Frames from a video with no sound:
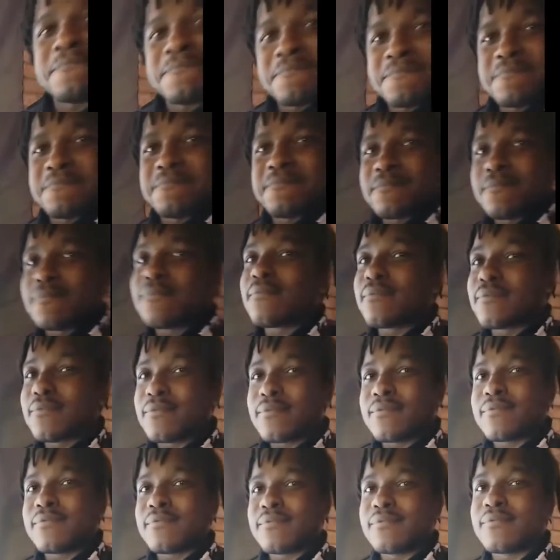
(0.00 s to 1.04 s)
will also be
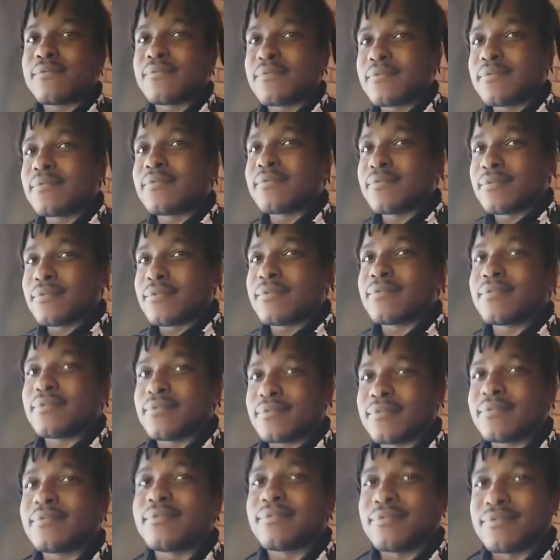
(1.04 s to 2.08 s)
able to be part of
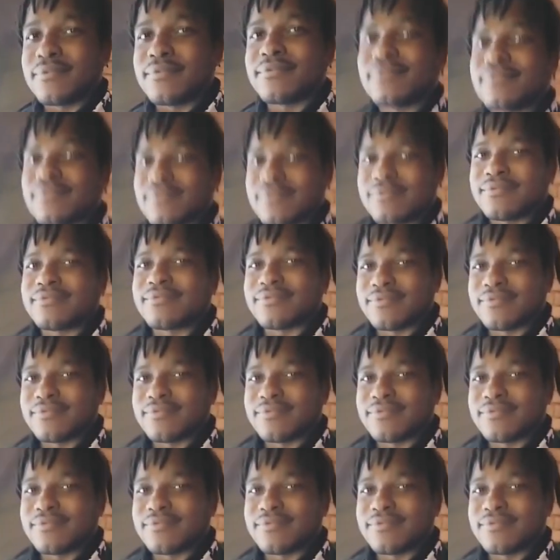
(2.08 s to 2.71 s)
that. That'd be nice.